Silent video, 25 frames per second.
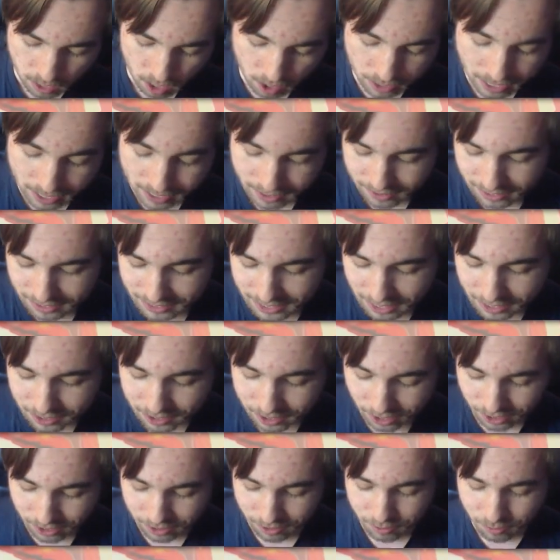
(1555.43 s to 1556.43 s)
Okay, this
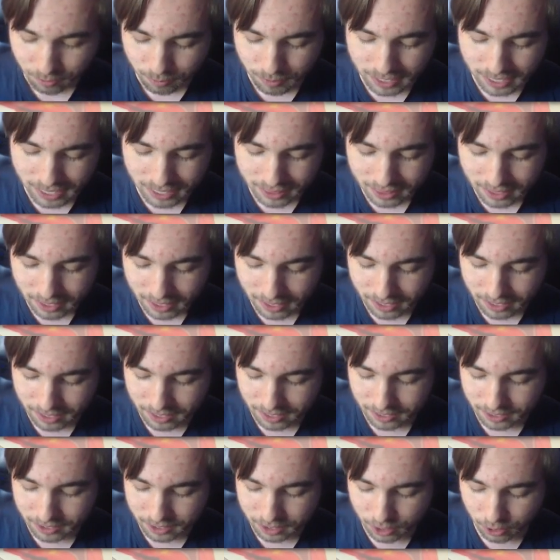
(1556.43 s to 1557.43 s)
hand's good. We hit
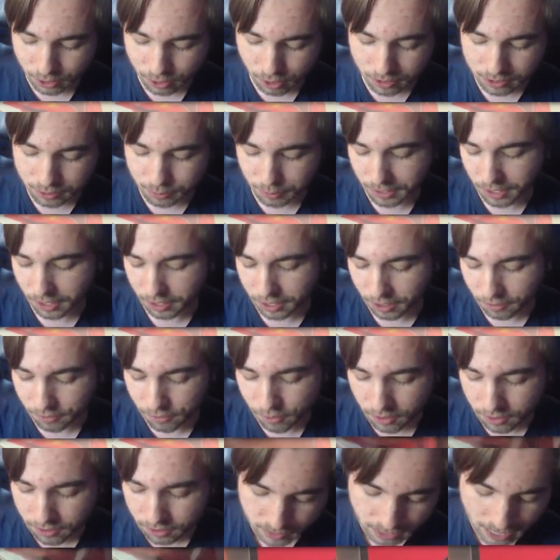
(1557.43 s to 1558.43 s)
the 2 cards we're looking
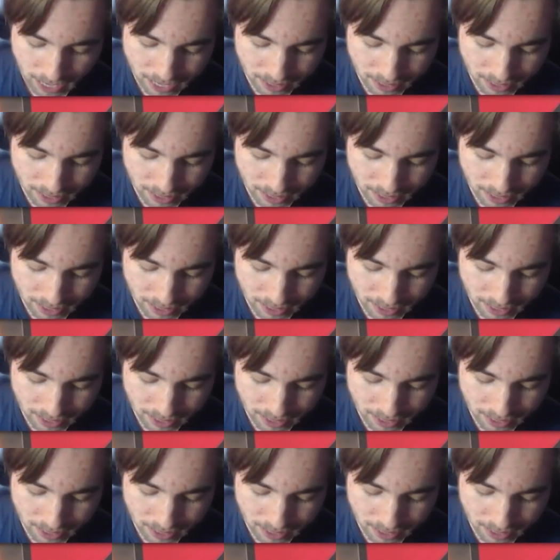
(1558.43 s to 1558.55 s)
for.